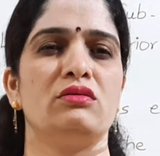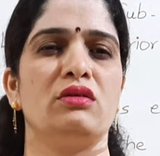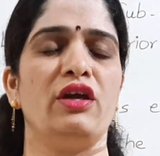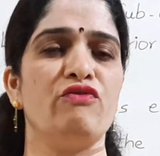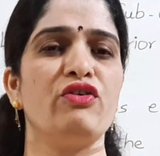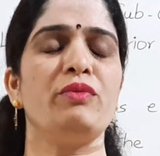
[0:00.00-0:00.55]

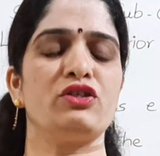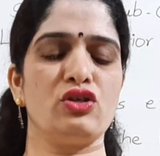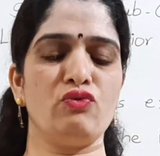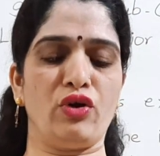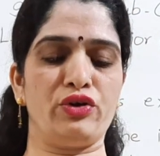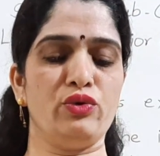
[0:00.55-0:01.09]
information
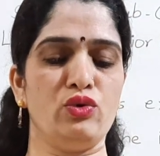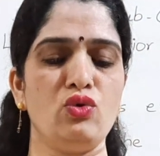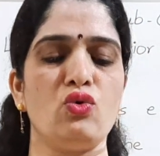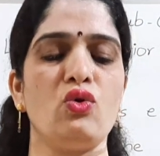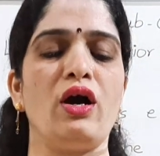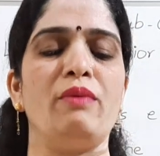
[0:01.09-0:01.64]
what you
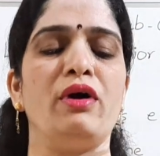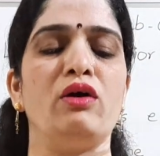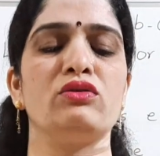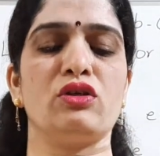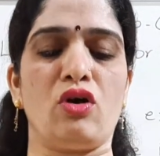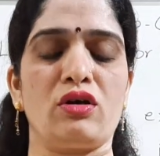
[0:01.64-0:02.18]
know about
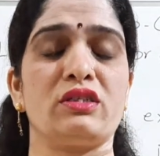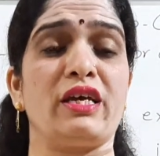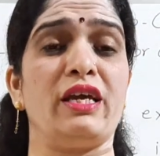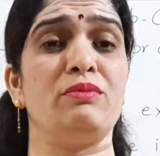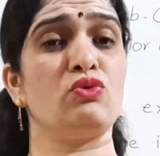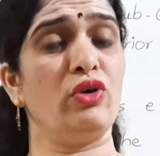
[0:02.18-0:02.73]
the rock
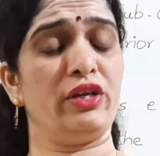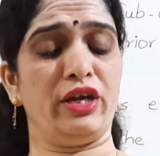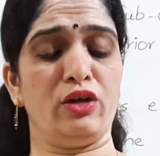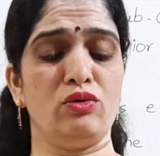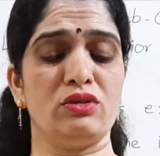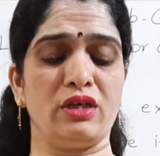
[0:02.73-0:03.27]
types,
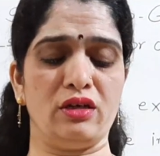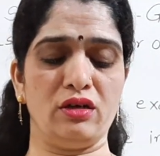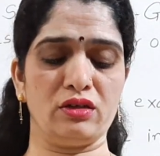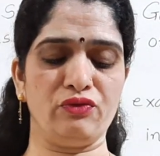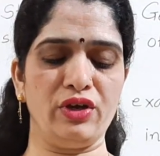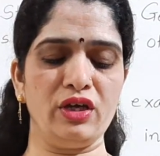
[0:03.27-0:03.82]
volcanoes and
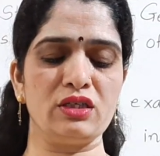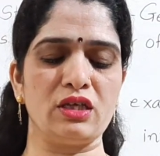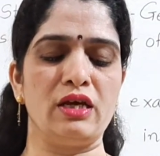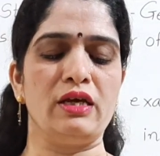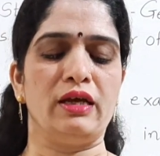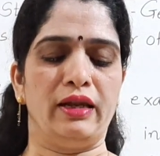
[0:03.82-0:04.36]
earthquakes,
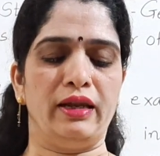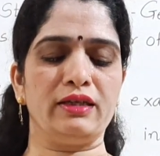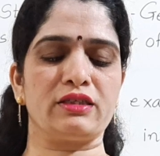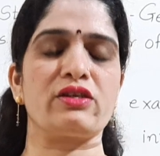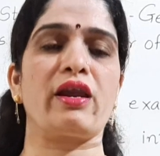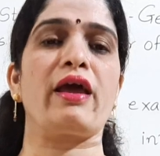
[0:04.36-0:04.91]
let's
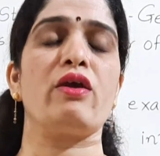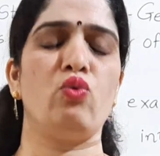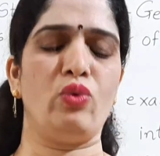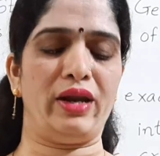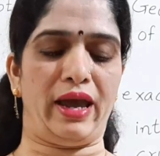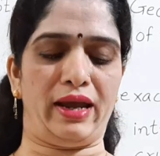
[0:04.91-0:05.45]
try
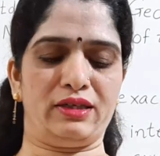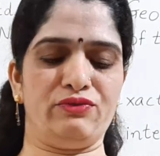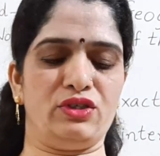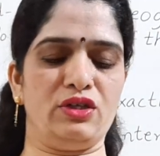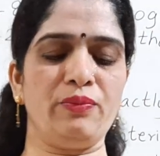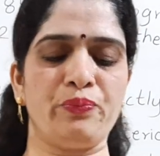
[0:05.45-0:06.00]
one
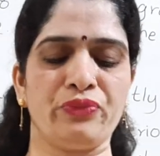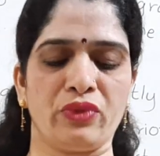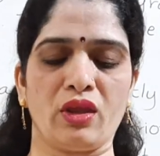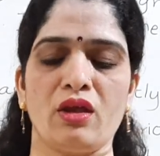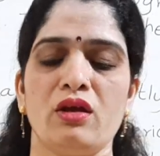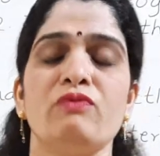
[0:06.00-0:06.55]
activity.
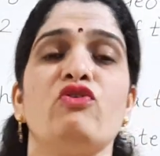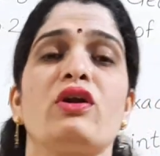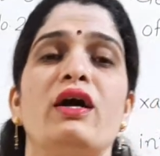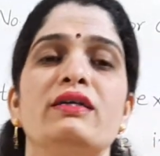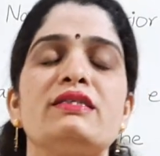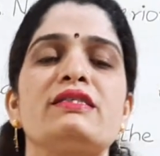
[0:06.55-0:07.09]
For
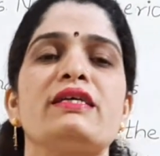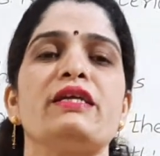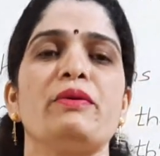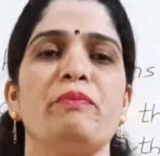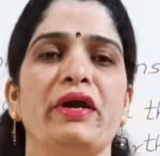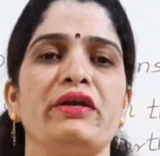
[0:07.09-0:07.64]

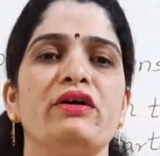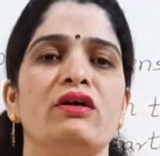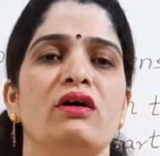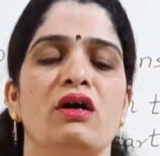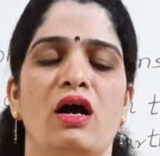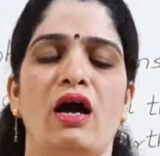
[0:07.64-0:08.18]
understanding better
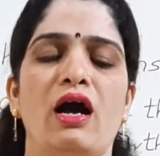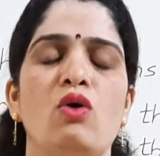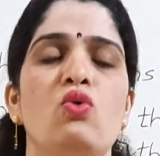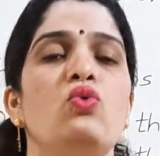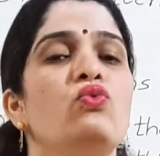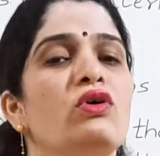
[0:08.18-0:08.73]
how
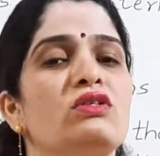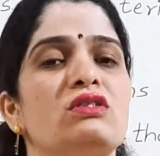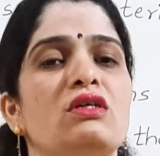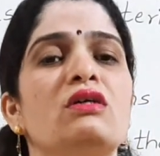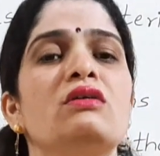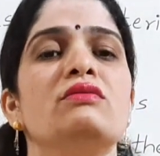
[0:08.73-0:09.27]
was
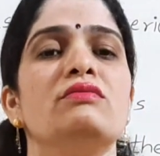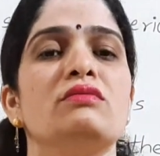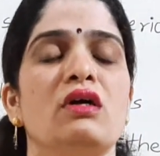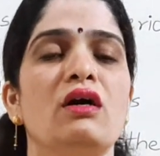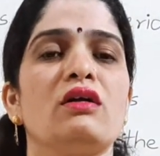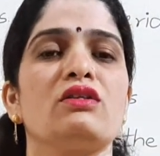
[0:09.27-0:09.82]
the
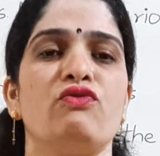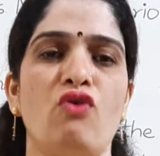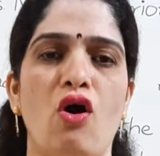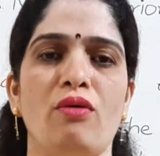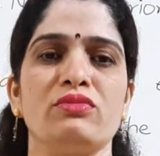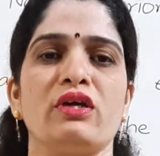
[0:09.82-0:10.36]
earth
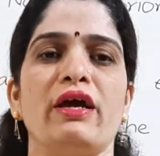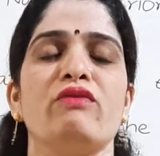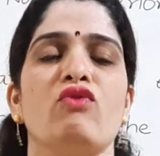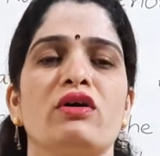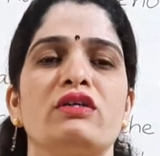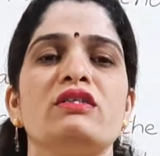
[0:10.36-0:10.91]
formed and
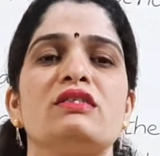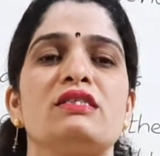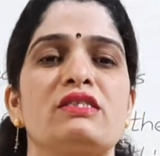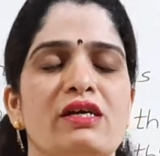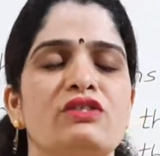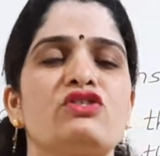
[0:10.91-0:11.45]
what is the
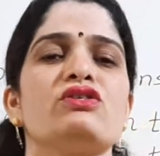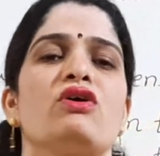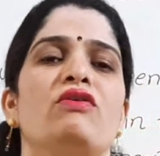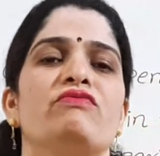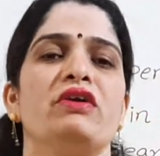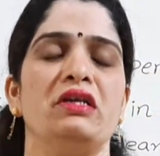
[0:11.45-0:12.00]
structure
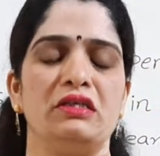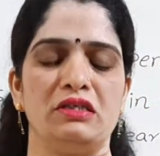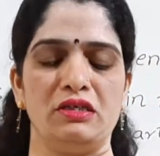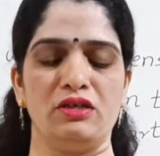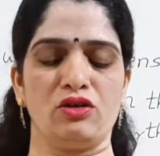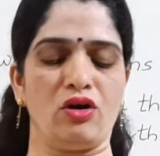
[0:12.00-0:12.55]
of the
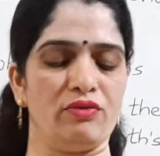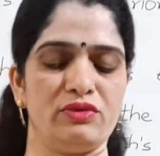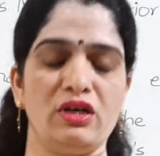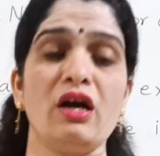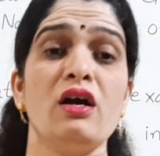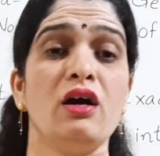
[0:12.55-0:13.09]
interior of
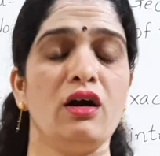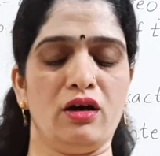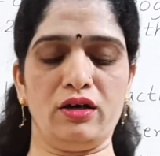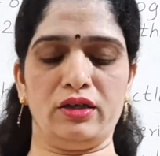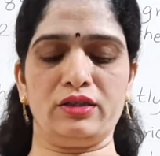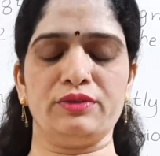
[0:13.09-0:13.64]
the
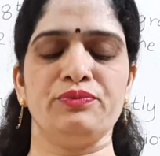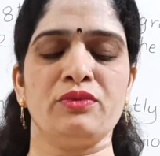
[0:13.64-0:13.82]
earth,